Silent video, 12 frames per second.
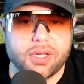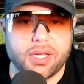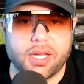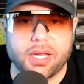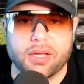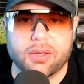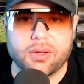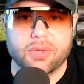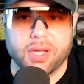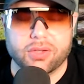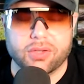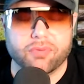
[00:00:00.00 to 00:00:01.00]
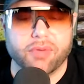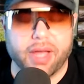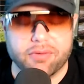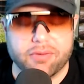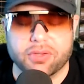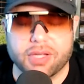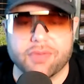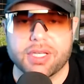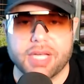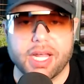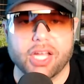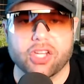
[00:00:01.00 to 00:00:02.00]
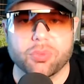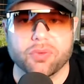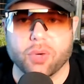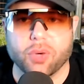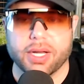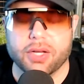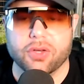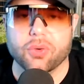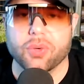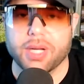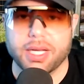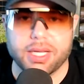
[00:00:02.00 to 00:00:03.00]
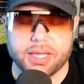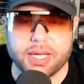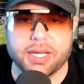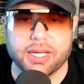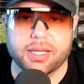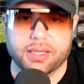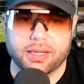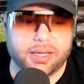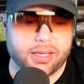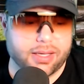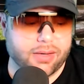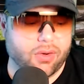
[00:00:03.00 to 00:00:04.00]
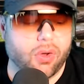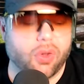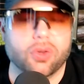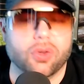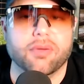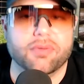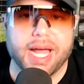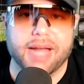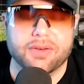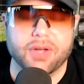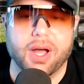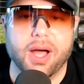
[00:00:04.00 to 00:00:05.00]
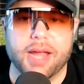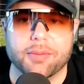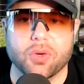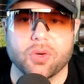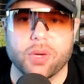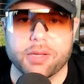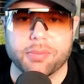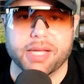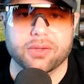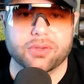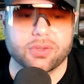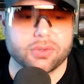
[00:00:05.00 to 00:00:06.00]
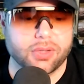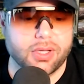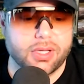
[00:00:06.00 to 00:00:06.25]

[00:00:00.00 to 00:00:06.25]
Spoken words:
it takes 5 to 7 days before I can do anything, and in all of that time, Coinbase is